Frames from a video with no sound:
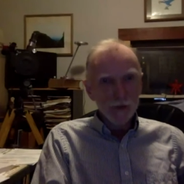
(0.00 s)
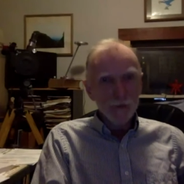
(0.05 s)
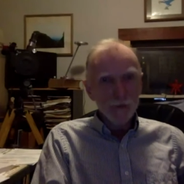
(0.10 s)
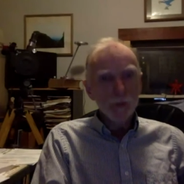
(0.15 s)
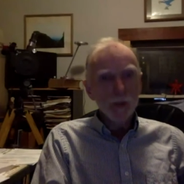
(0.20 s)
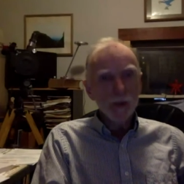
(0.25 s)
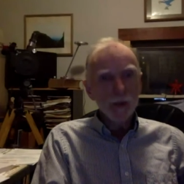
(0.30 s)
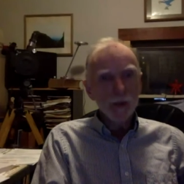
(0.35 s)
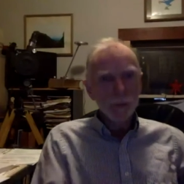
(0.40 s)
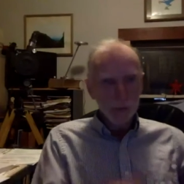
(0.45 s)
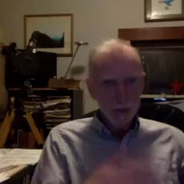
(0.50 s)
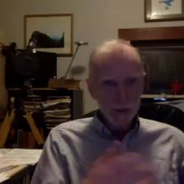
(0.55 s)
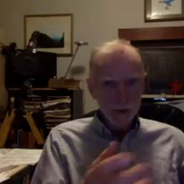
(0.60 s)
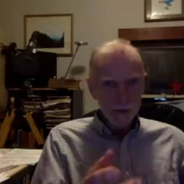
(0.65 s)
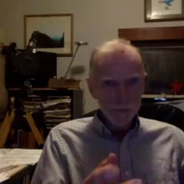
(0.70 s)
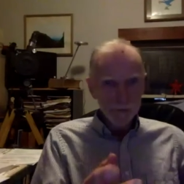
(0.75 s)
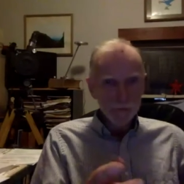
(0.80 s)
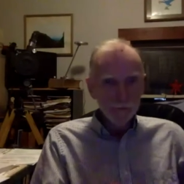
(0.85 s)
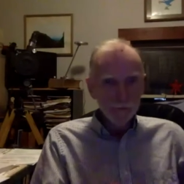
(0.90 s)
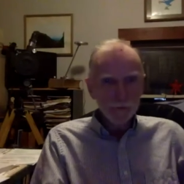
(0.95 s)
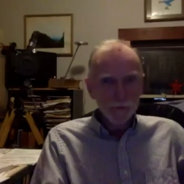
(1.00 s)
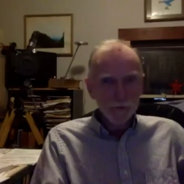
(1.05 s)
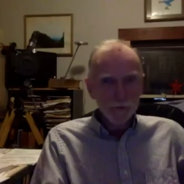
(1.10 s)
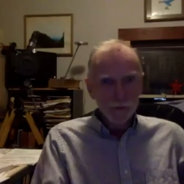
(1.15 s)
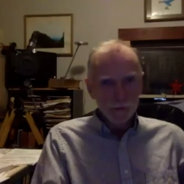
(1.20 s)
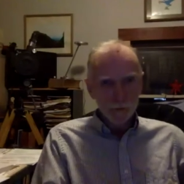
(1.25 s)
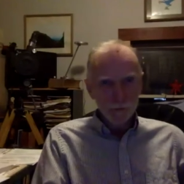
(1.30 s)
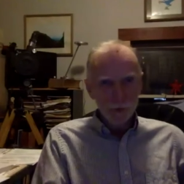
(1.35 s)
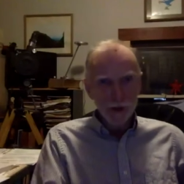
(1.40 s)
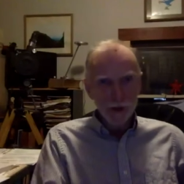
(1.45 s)
We can begin
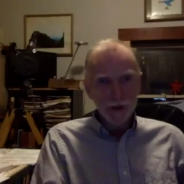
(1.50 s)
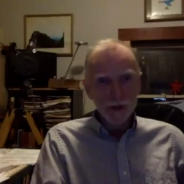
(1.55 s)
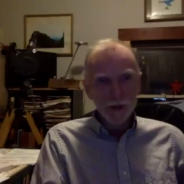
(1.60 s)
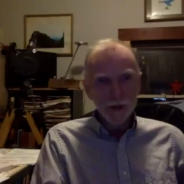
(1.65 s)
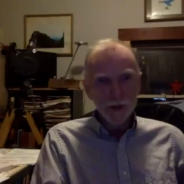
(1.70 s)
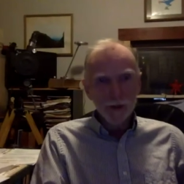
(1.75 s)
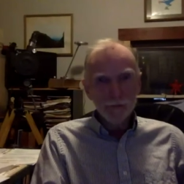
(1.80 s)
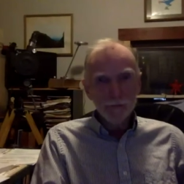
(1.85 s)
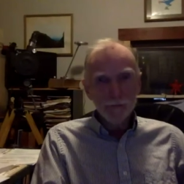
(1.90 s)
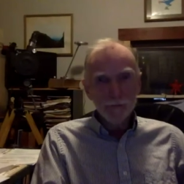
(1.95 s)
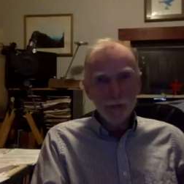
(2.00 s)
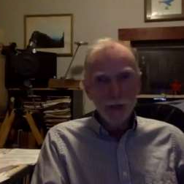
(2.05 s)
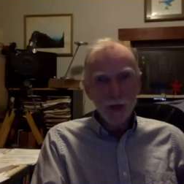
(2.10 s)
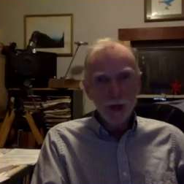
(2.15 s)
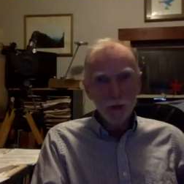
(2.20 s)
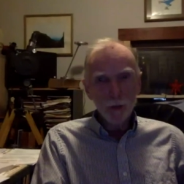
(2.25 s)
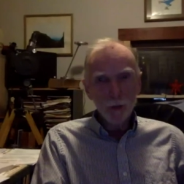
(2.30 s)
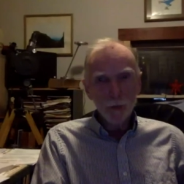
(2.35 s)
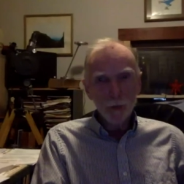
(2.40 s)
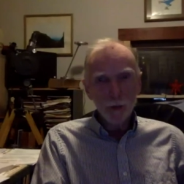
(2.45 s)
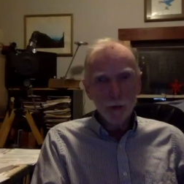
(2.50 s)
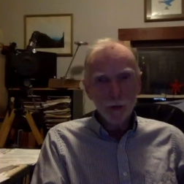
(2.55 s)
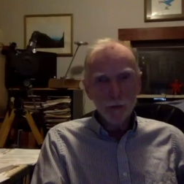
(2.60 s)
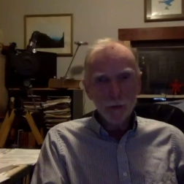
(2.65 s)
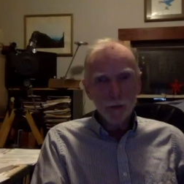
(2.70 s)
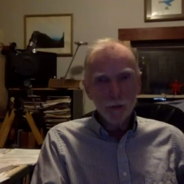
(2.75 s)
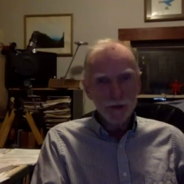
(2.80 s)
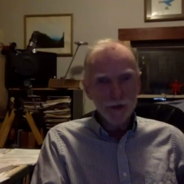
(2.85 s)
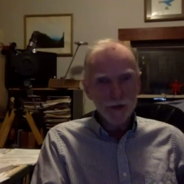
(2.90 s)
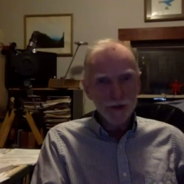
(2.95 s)
with the PowerPoint
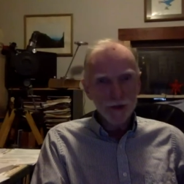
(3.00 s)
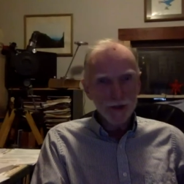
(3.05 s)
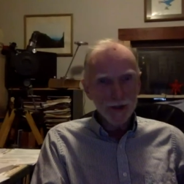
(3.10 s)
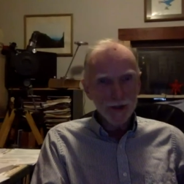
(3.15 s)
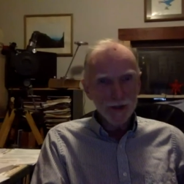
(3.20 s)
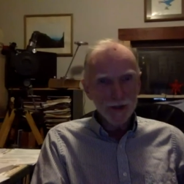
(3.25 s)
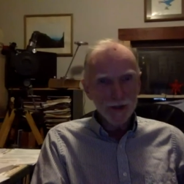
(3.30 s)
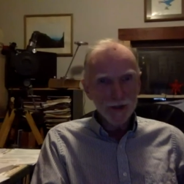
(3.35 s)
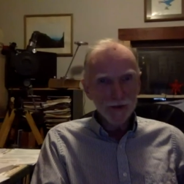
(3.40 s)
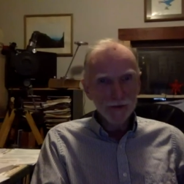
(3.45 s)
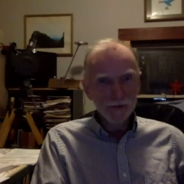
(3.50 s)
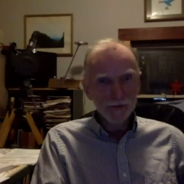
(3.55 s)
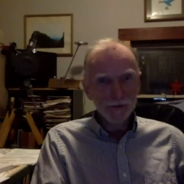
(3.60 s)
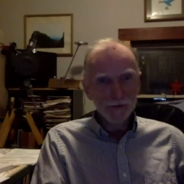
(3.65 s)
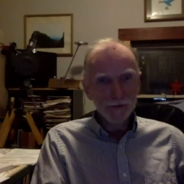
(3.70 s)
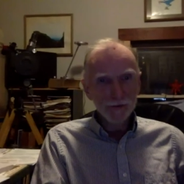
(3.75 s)
presentation.